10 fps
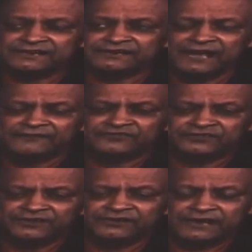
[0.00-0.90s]
in it. I've
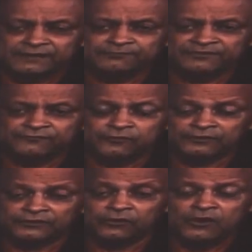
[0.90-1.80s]
seen it happen
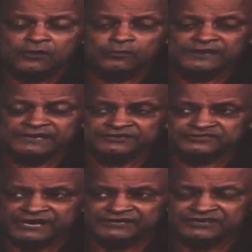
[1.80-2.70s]
before. No, we need to
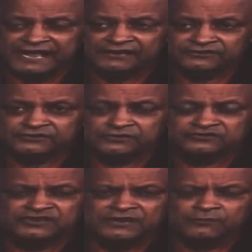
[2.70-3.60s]
change
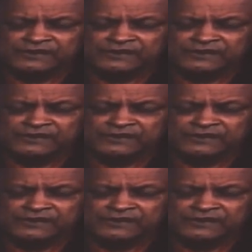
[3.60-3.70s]
attitudes.